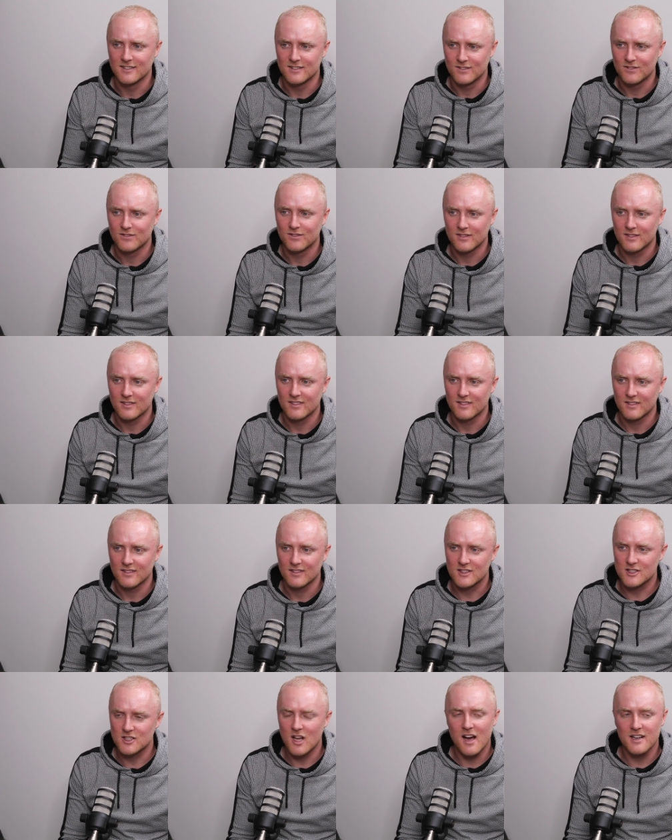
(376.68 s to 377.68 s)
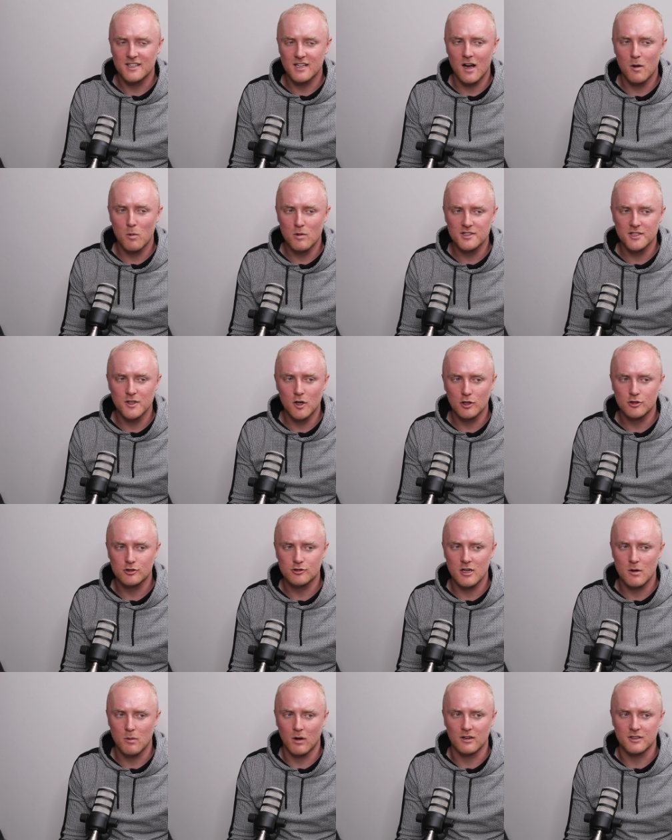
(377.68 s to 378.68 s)
I have. Yeah. I, I was in
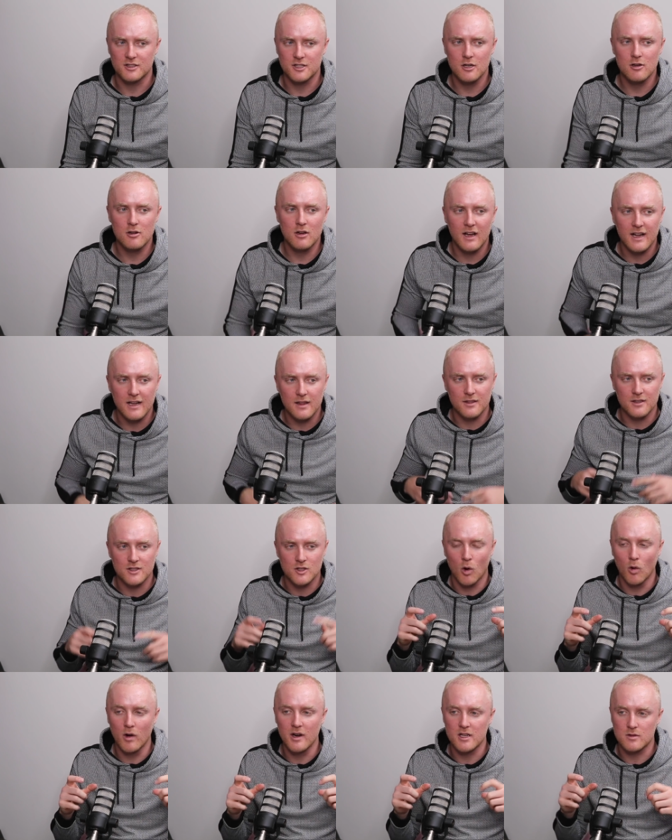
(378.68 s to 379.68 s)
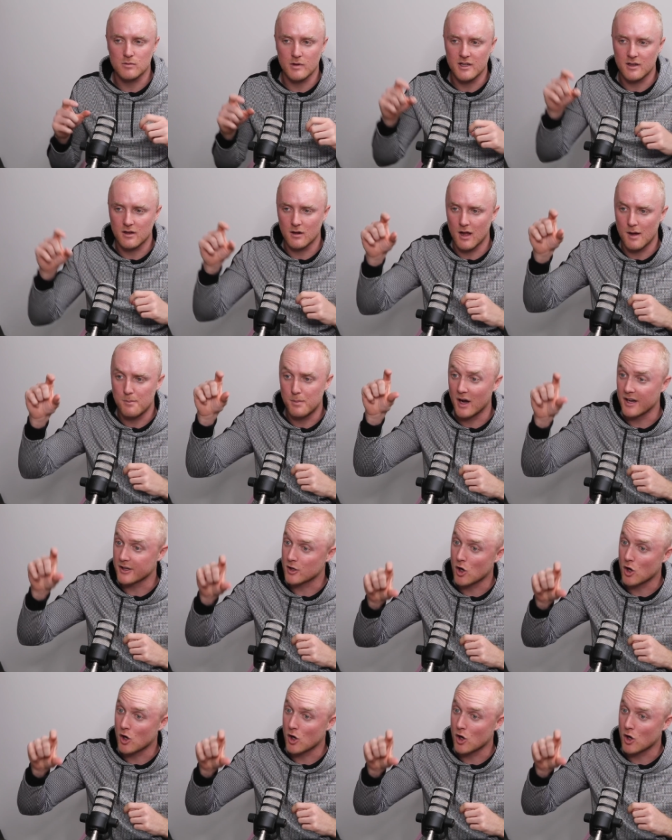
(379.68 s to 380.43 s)
Austria once. You know, like in the toilets where you can like buy